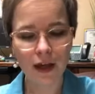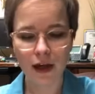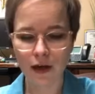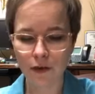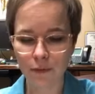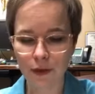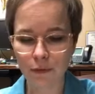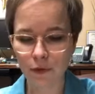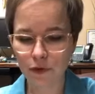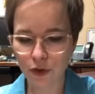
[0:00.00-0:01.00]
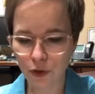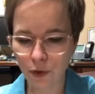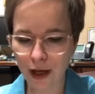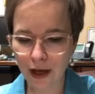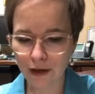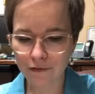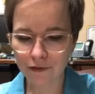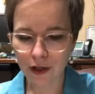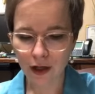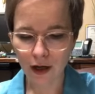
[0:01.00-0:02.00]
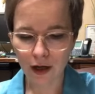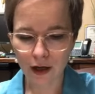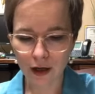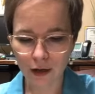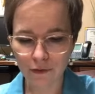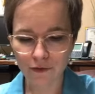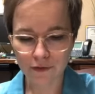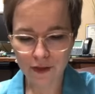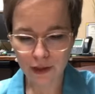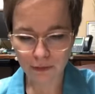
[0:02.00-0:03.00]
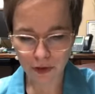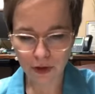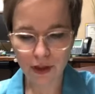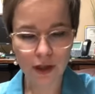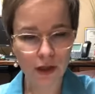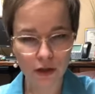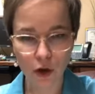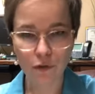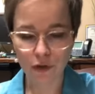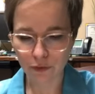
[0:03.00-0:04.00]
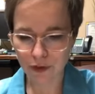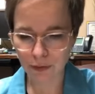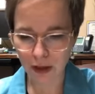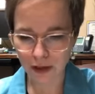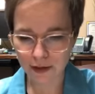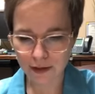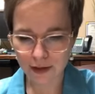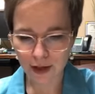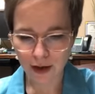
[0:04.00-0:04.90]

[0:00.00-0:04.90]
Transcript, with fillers: The people do have $15 million in COVID response.